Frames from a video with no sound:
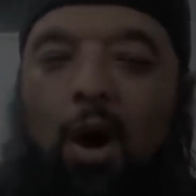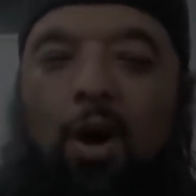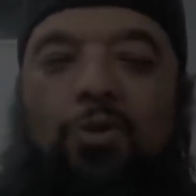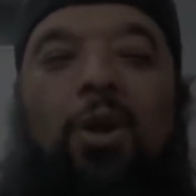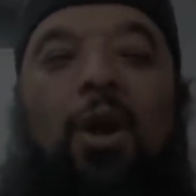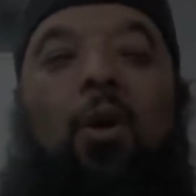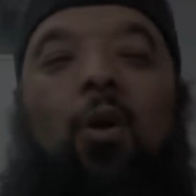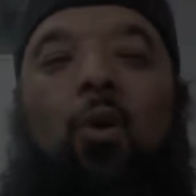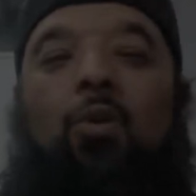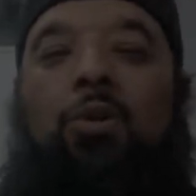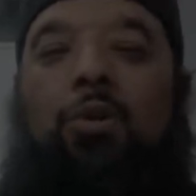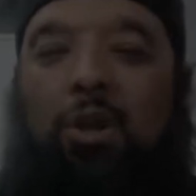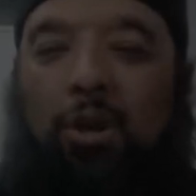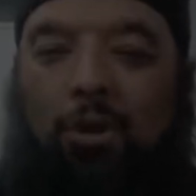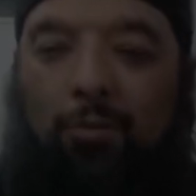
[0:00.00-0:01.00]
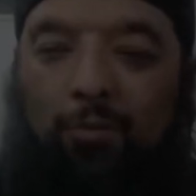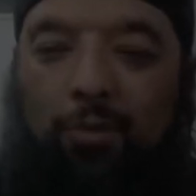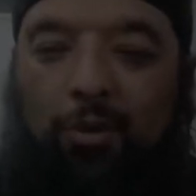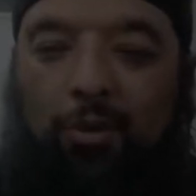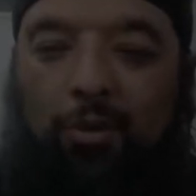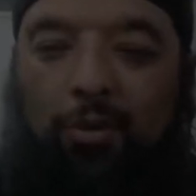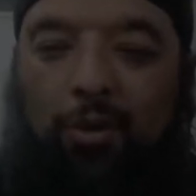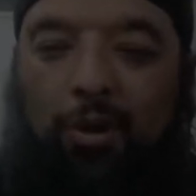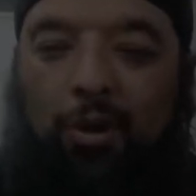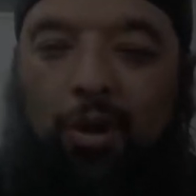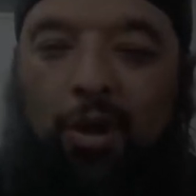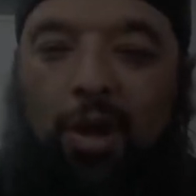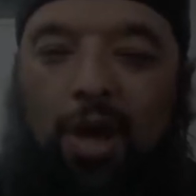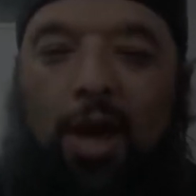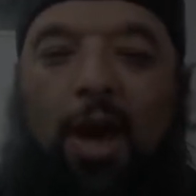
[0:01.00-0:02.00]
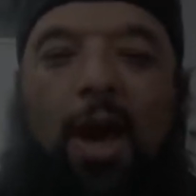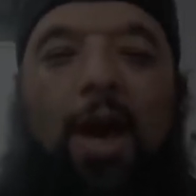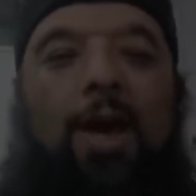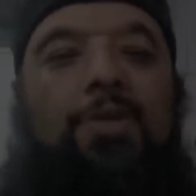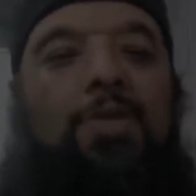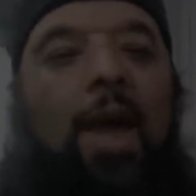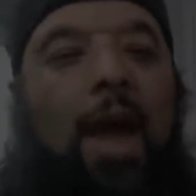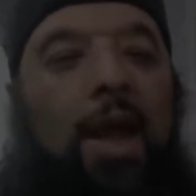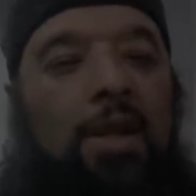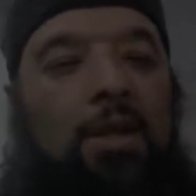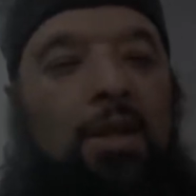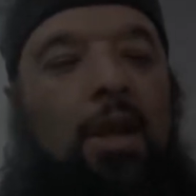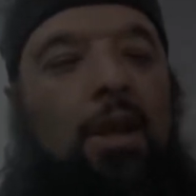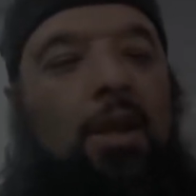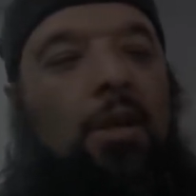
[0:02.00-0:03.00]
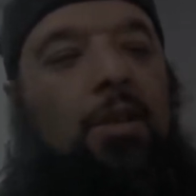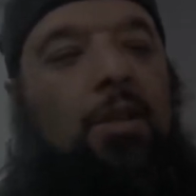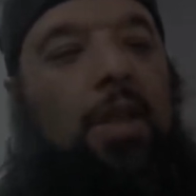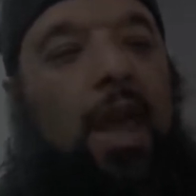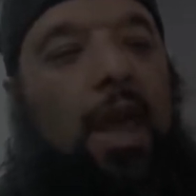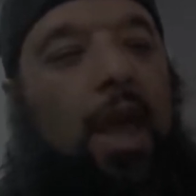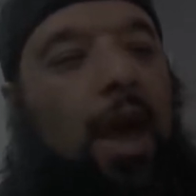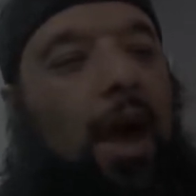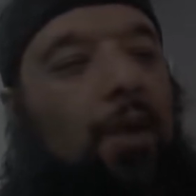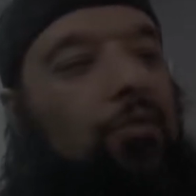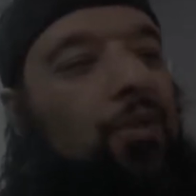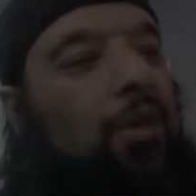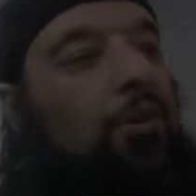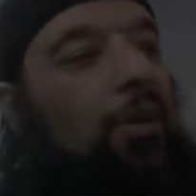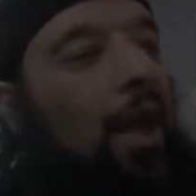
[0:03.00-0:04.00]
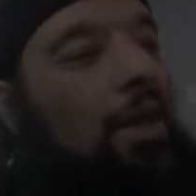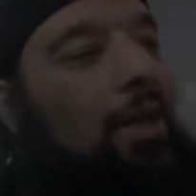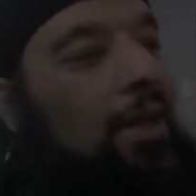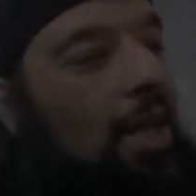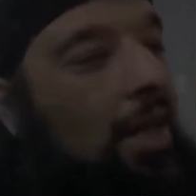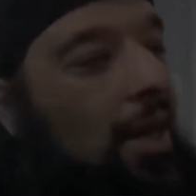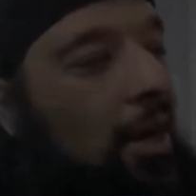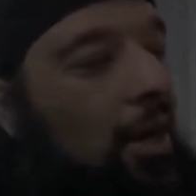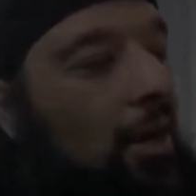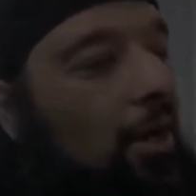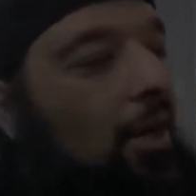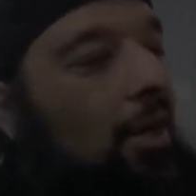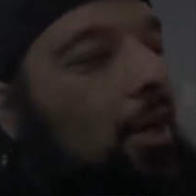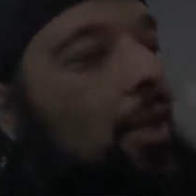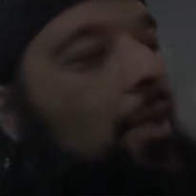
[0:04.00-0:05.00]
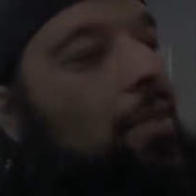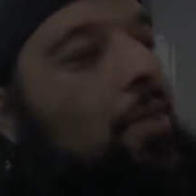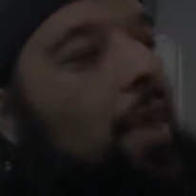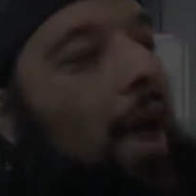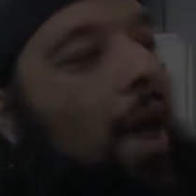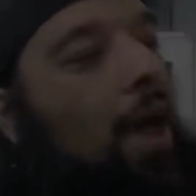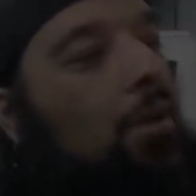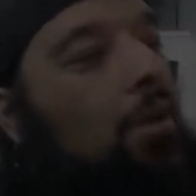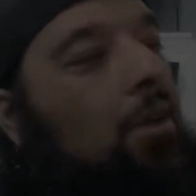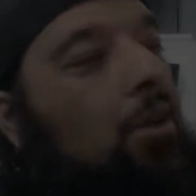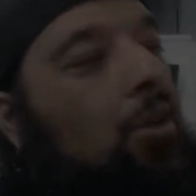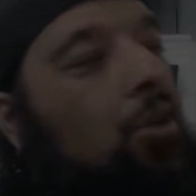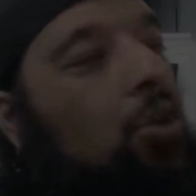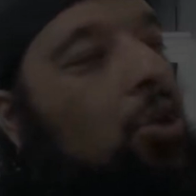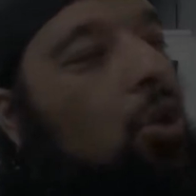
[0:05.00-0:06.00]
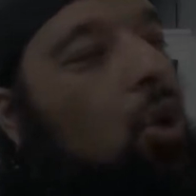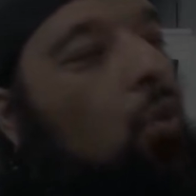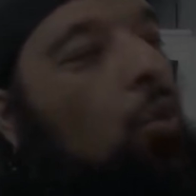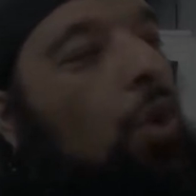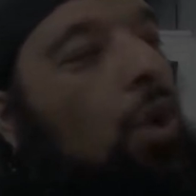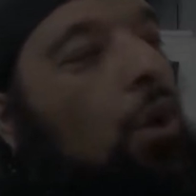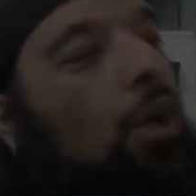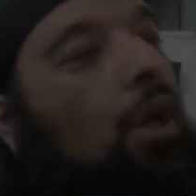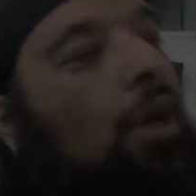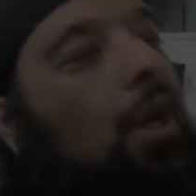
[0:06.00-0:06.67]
on their own terms. And then they have this idea that, you know, we are